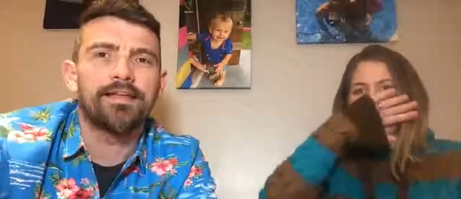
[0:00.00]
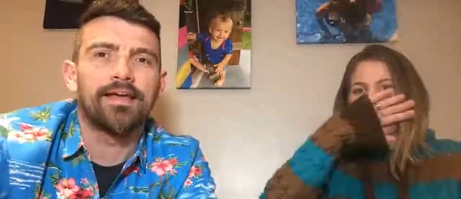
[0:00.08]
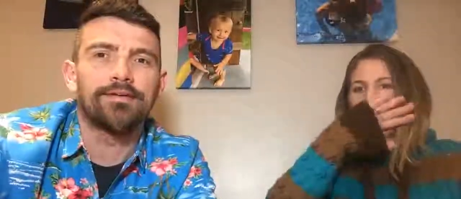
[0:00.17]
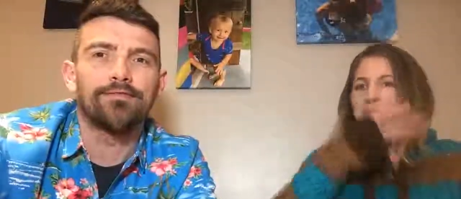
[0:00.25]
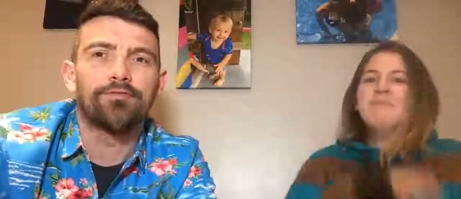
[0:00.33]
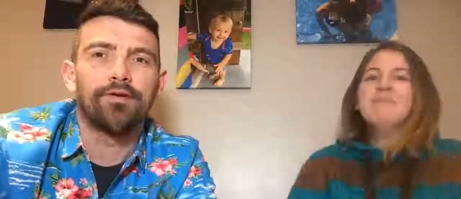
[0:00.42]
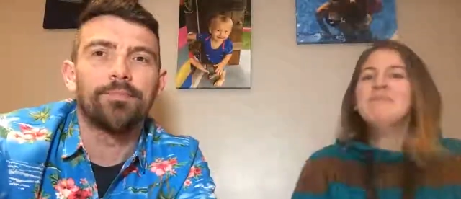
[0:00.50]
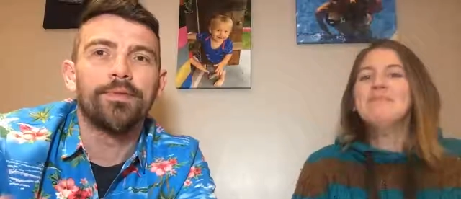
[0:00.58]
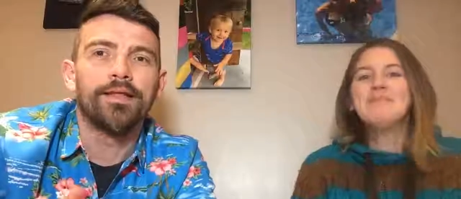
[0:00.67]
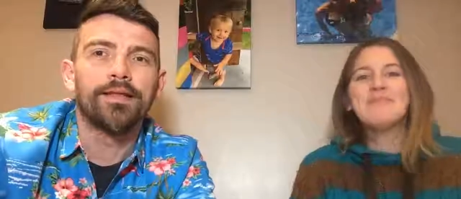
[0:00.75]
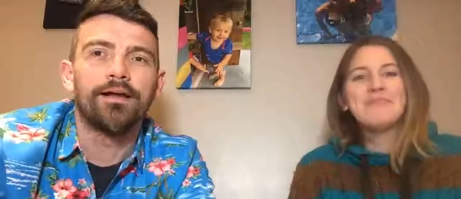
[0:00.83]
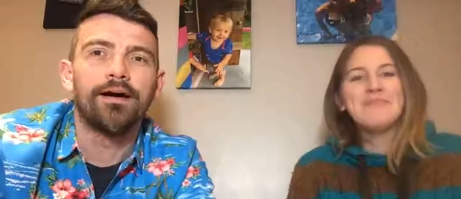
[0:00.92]
Speaker 1: day for
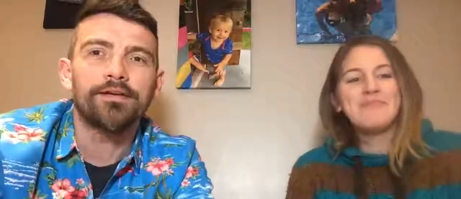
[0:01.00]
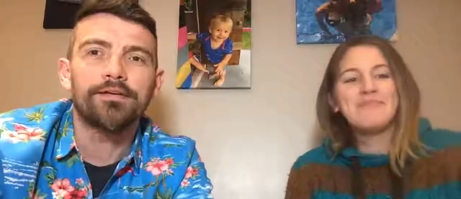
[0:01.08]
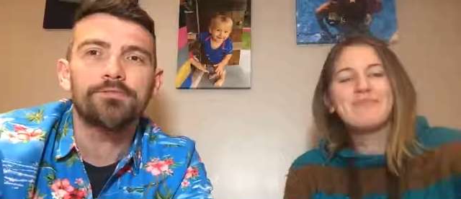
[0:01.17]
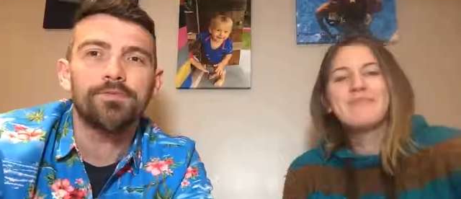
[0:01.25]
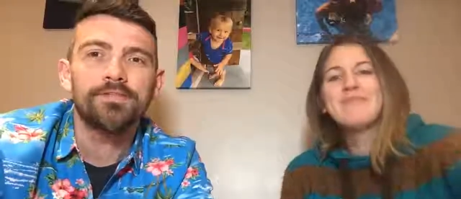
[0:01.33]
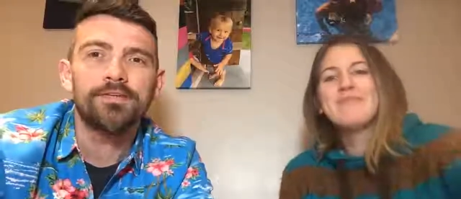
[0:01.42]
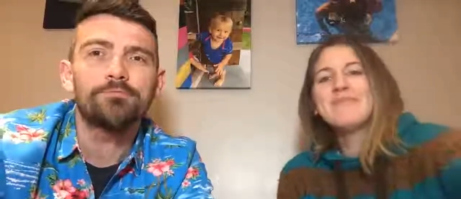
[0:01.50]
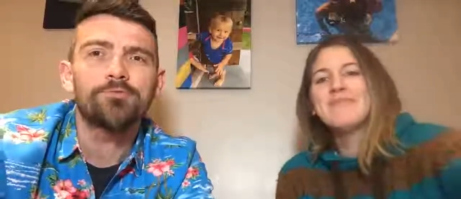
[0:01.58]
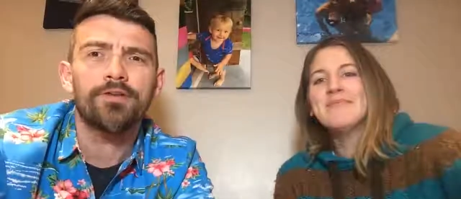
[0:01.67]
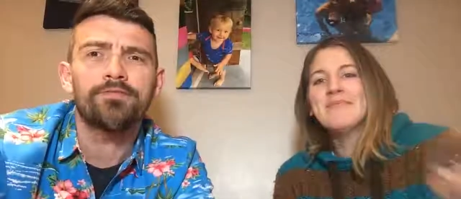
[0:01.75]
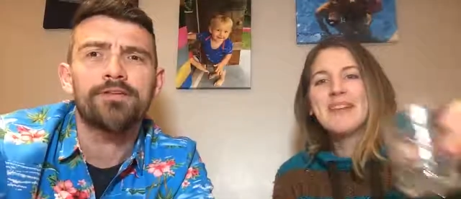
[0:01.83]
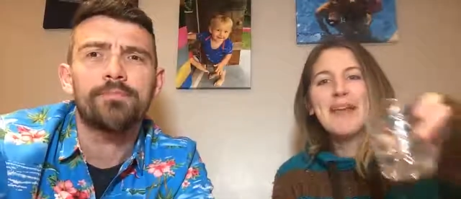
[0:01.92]
Emily and I because we seem to
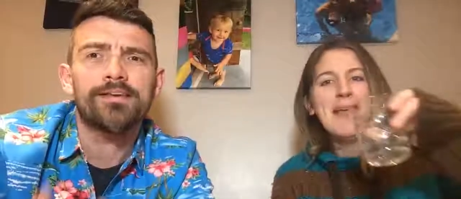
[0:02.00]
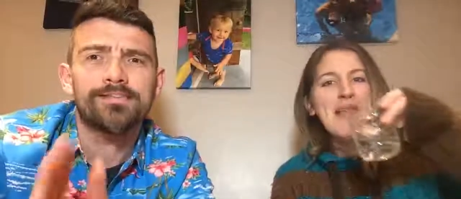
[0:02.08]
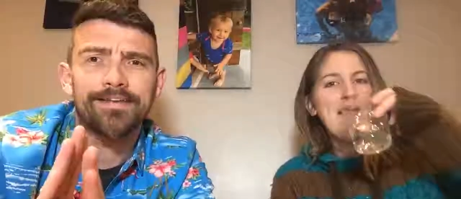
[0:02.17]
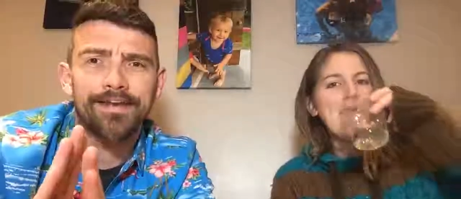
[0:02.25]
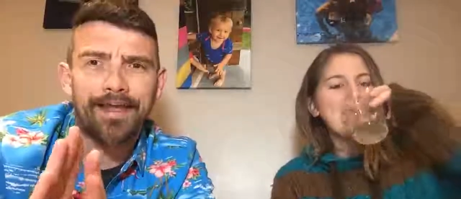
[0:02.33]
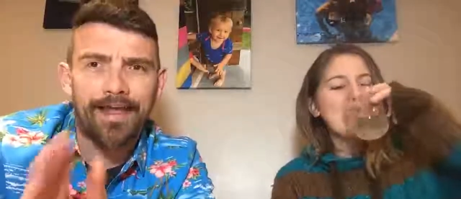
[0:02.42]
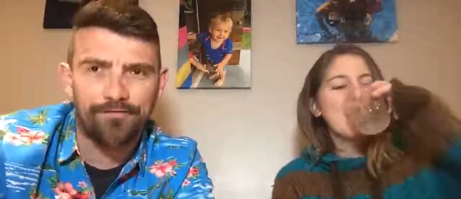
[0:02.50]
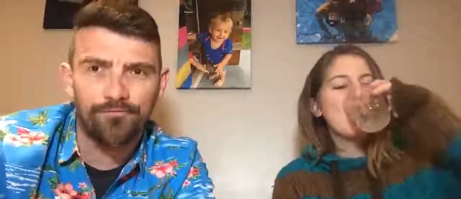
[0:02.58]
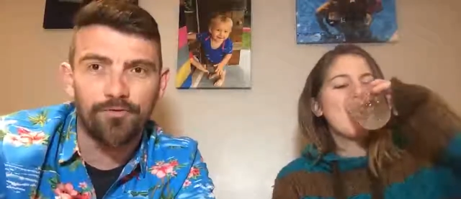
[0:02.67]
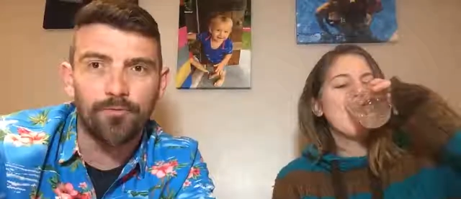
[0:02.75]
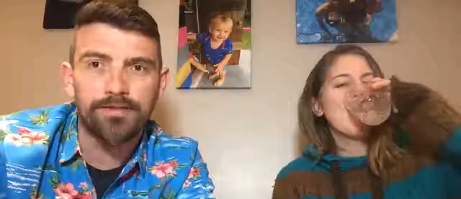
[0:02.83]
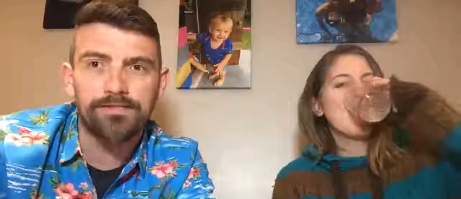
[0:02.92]
have a domestic
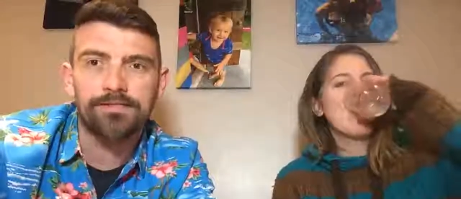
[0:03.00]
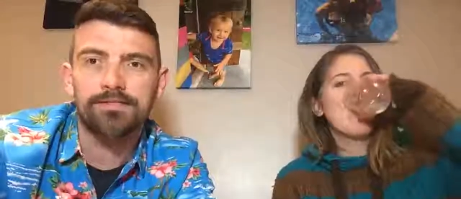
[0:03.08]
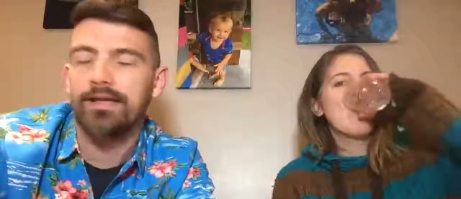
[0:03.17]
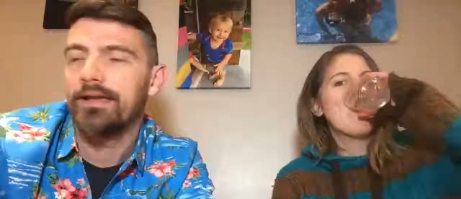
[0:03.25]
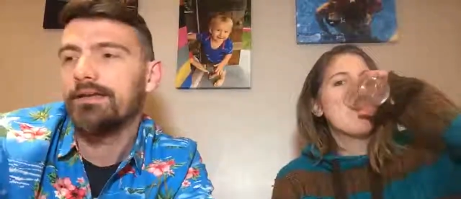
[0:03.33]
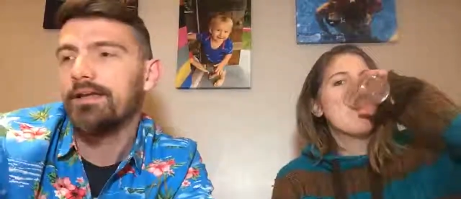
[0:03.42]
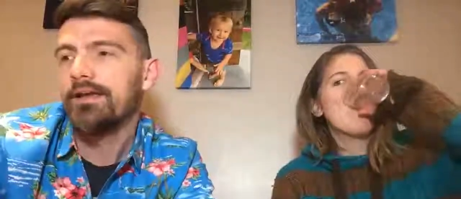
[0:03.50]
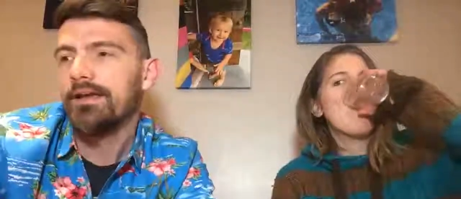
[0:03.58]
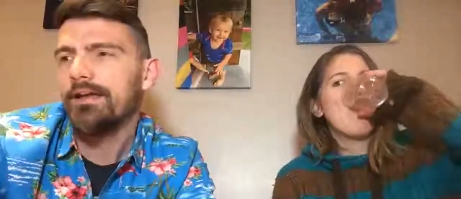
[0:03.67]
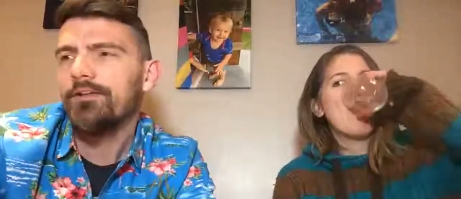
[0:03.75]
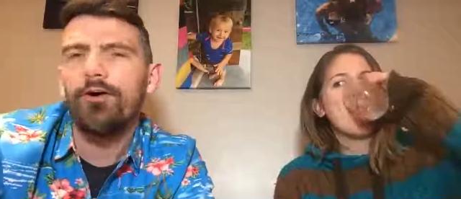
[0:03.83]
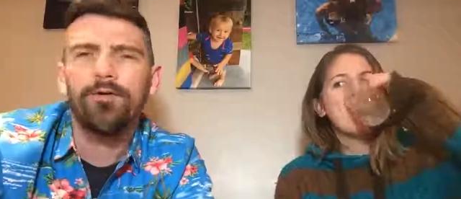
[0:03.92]
every Wednesday.
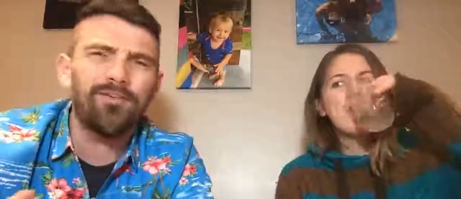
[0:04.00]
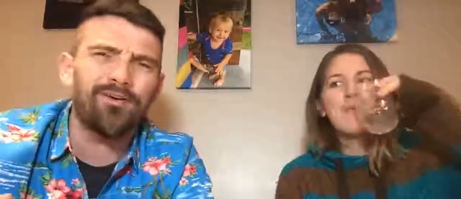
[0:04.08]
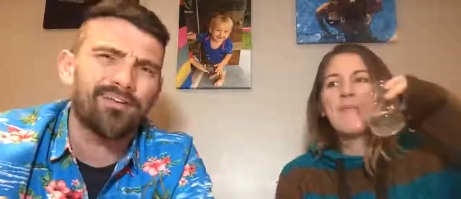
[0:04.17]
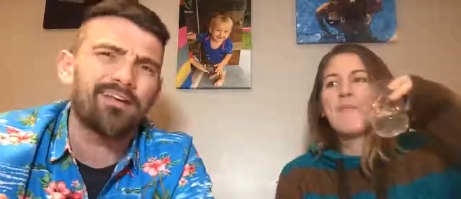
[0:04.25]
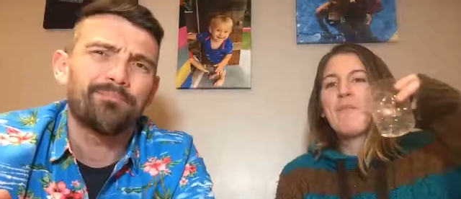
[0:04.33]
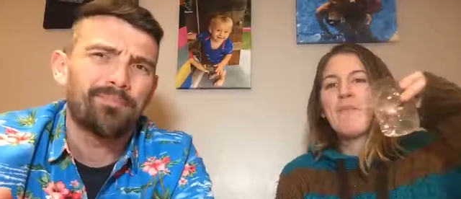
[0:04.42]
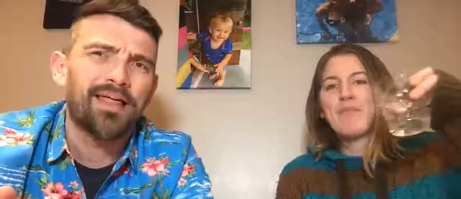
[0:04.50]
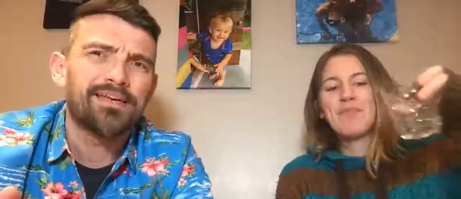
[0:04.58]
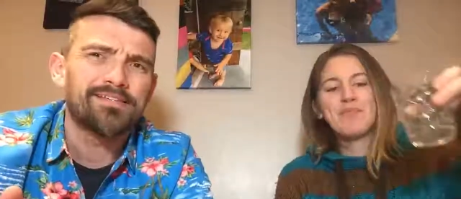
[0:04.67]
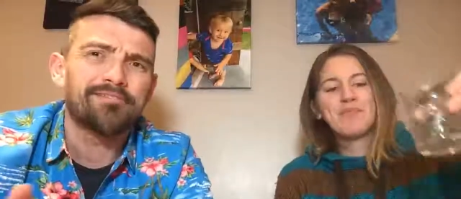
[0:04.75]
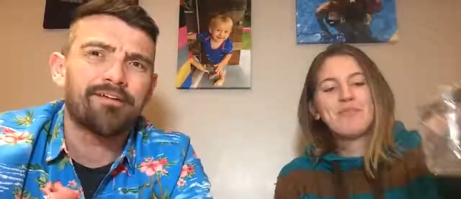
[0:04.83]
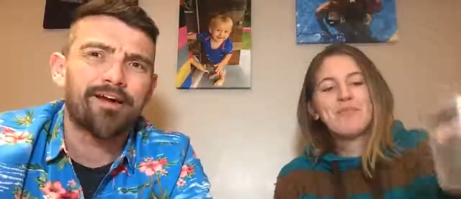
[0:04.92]
Not not
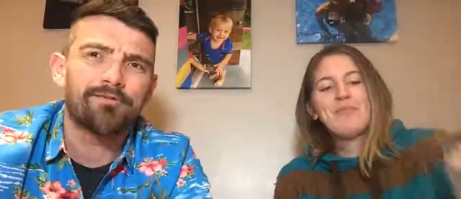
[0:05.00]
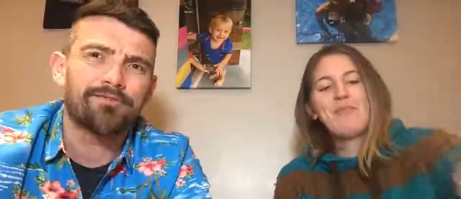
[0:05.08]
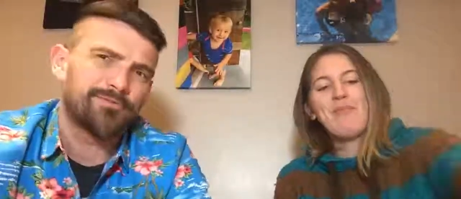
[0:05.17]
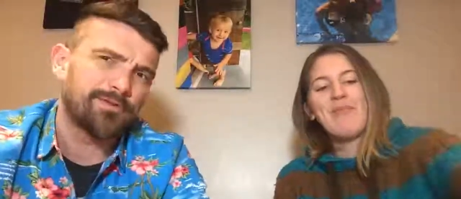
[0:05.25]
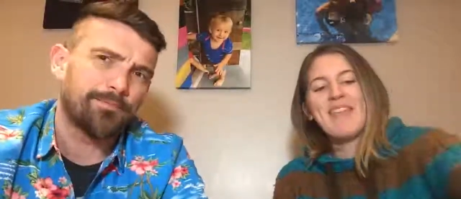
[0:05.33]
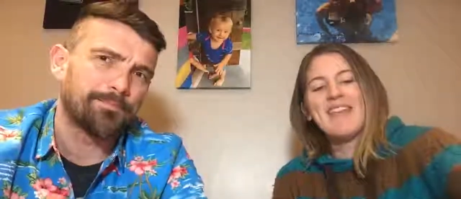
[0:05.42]
blazing round because we don't